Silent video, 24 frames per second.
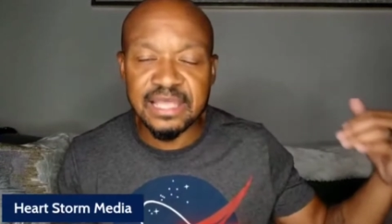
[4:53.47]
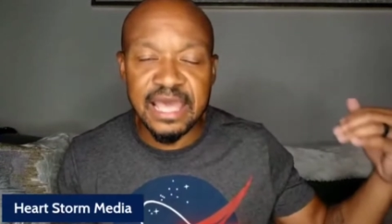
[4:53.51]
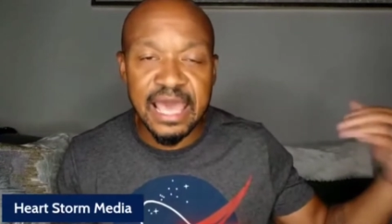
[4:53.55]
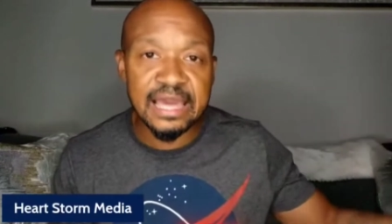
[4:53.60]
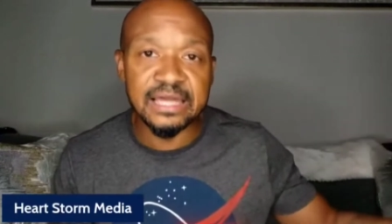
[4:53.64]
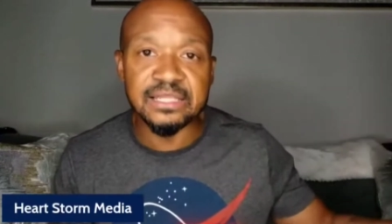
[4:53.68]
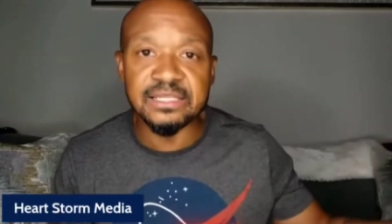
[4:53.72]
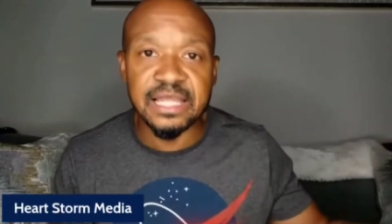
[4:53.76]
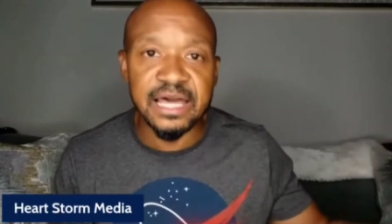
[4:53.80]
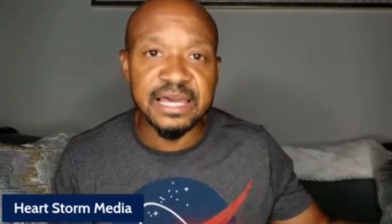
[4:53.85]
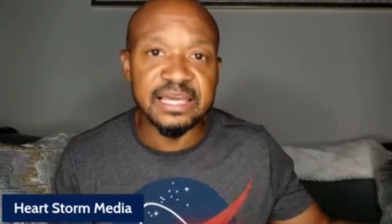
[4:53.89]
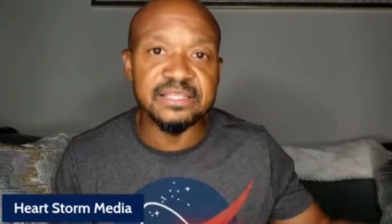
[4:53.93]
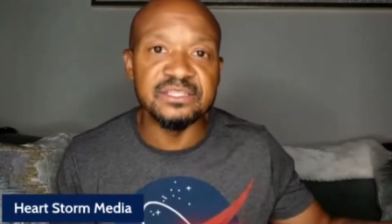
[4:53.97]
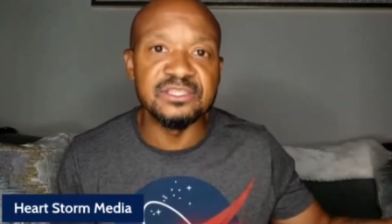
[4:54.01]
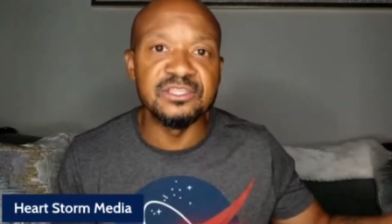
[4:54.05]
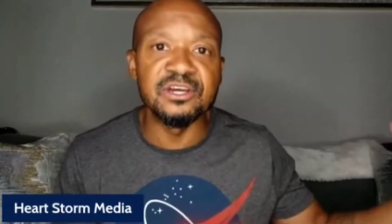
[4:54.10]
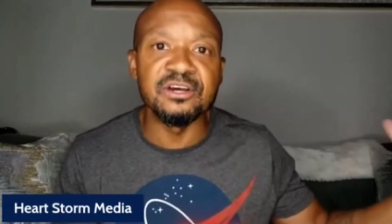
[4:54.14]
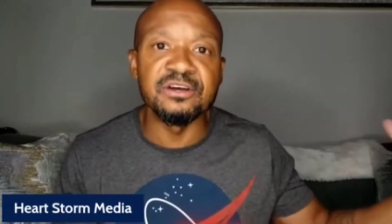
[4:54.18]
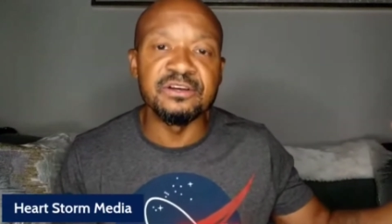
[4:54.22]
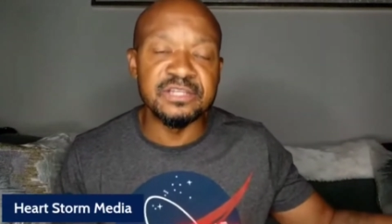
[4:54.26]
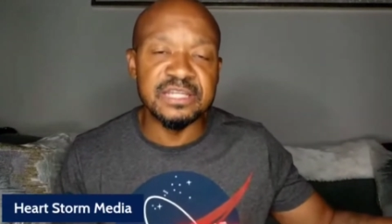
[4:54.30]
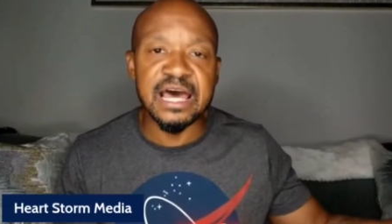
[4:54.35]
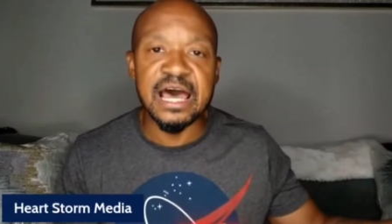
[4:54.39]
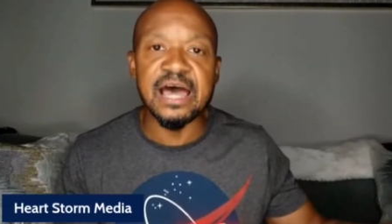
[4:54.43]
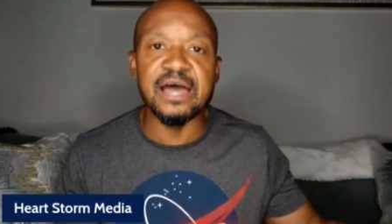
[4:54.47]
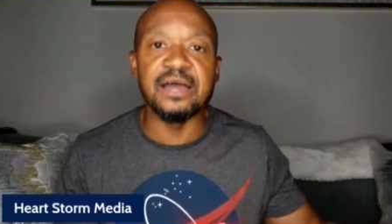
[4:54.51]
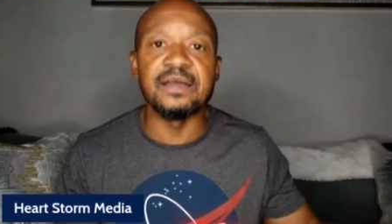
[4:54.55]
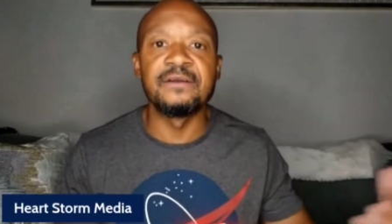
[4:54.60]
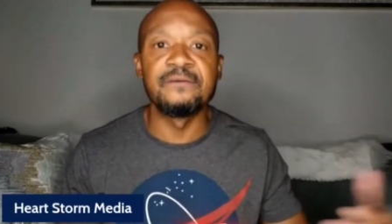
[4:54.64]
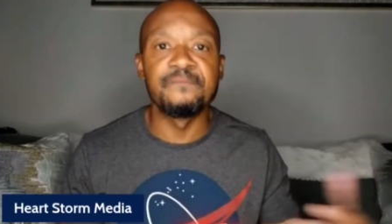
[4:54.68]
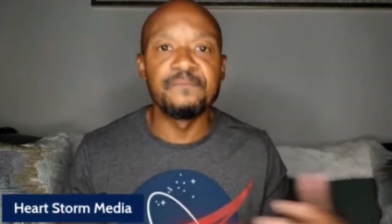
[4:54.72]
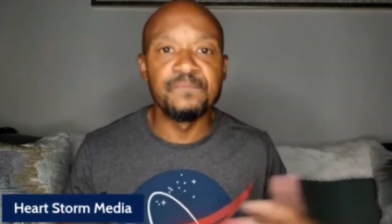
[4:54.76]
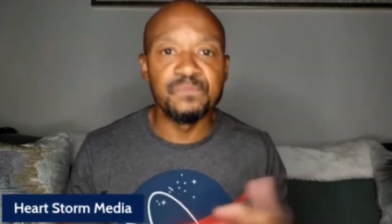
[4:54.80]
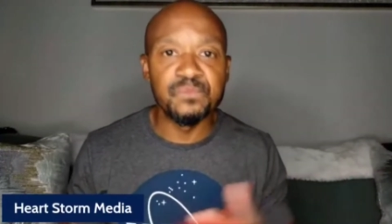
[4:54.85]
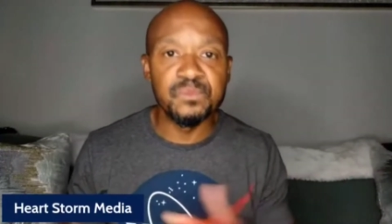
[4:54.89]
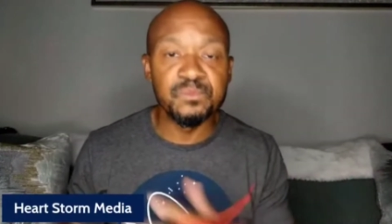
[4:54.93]
act like they're not
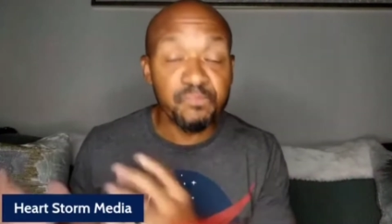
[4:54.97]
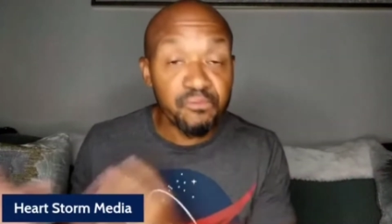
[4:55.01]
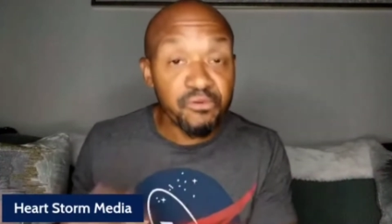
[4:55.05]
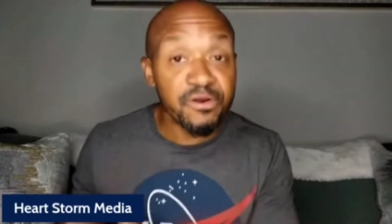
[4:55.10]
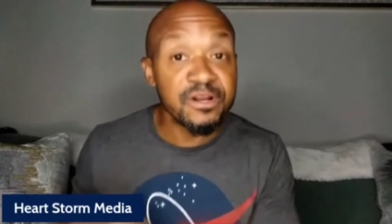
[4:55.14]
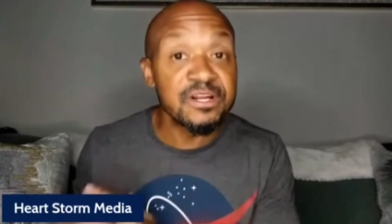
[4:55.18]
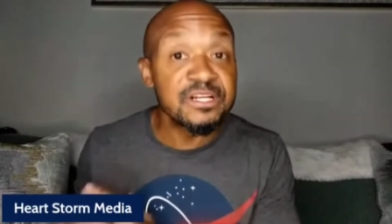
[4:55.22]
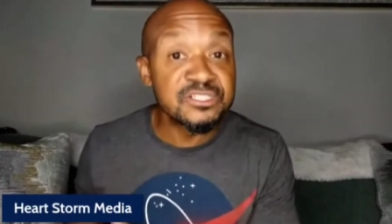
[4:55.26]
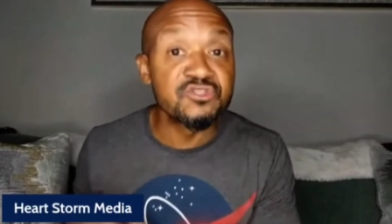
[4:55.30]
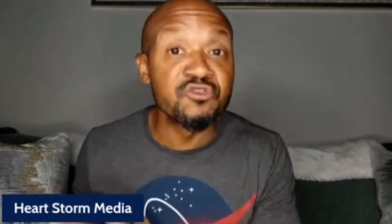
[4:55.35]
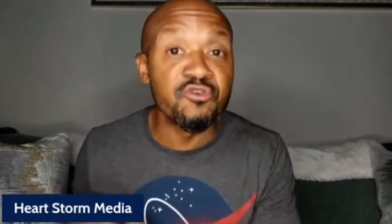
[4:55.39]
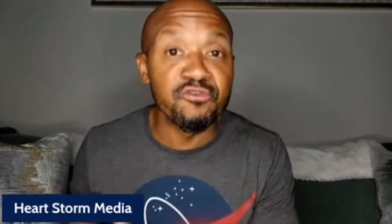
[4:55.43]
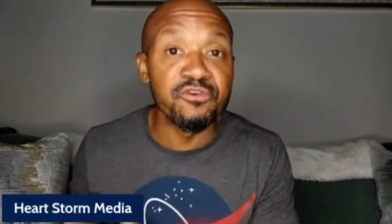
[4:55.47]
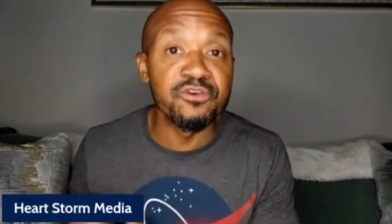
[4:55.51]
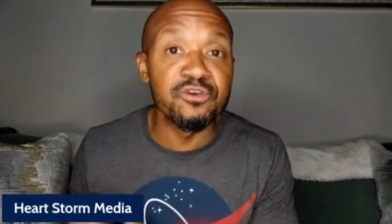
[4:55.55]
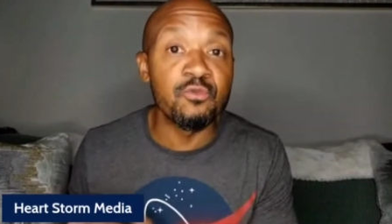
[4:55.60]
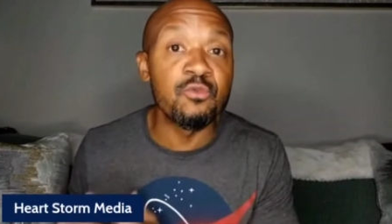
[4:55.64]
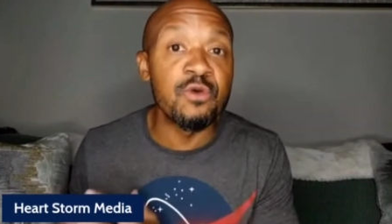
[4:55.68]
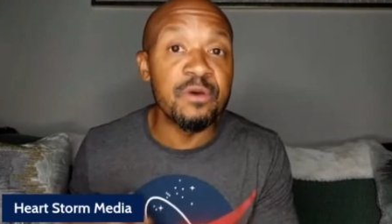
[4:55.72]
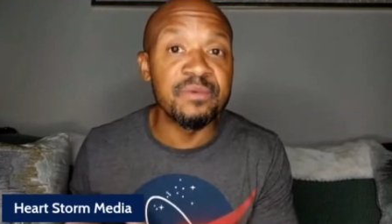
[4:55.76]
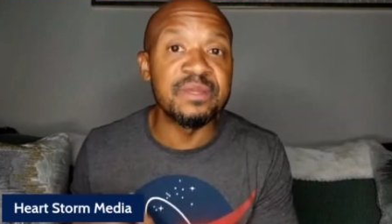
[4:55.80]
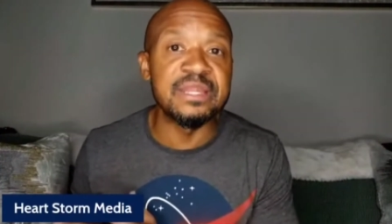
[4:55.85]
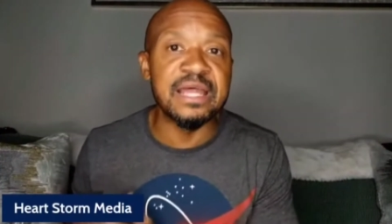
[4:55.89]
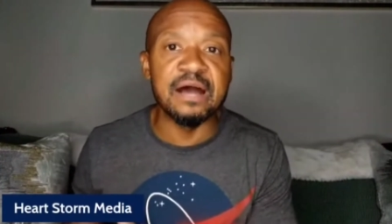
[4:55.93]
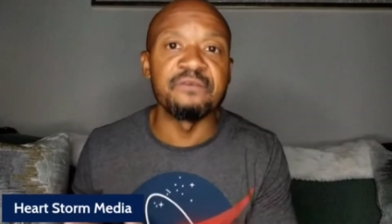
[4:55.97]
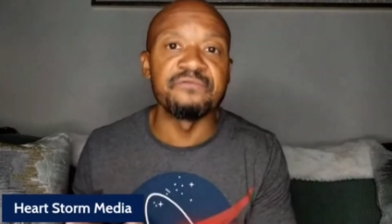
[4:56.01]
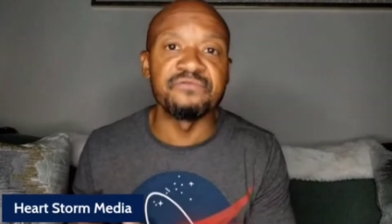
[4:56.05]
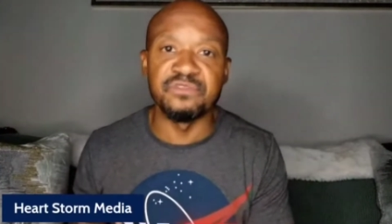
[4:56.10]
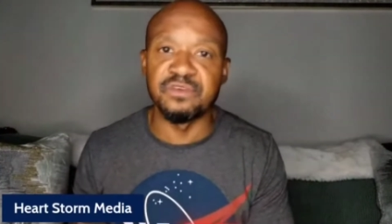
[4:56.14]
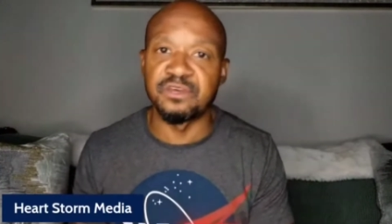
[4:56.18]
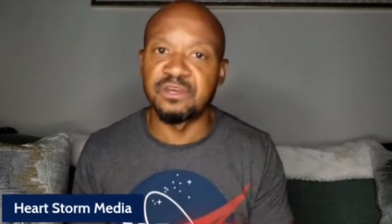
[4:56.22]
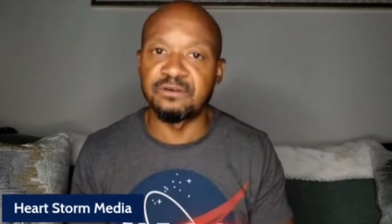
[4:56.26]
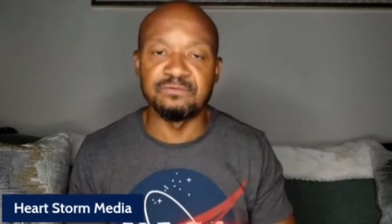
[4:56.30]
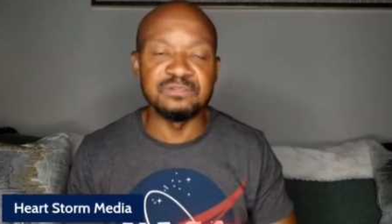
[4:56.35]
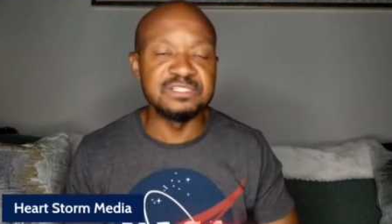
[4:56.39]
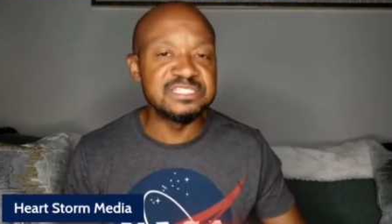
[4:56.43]
predatory women out there.